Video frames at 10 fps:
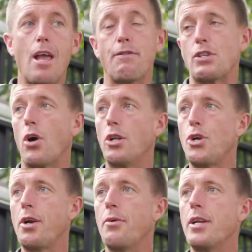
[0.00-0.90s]
if it's all
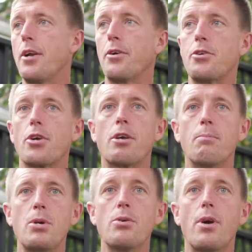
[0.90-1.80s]
generated on your
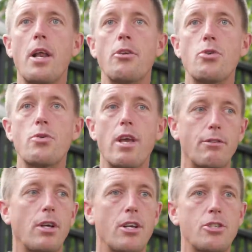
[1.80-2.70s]
computer and then you
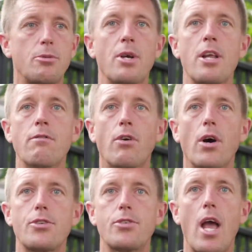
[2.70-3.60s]
give the customer an
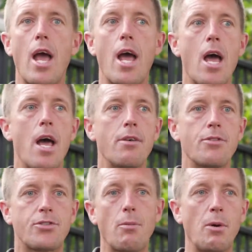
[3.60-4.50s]
invoice
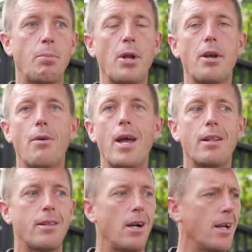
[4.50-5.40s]
and someone put it
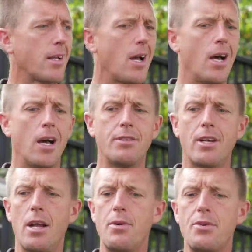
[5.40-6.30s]
away and they're like, uh,
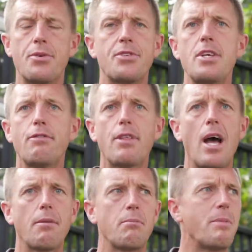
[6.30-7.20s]
did I we receive
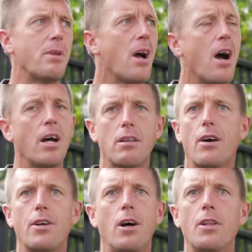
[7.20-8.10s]
that? Maybe not,
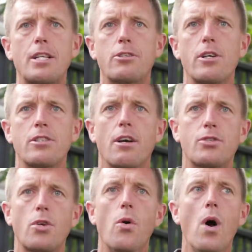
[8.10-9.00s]
or all that sort of stuff.
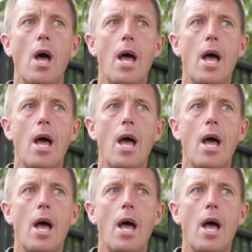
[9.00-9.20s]
So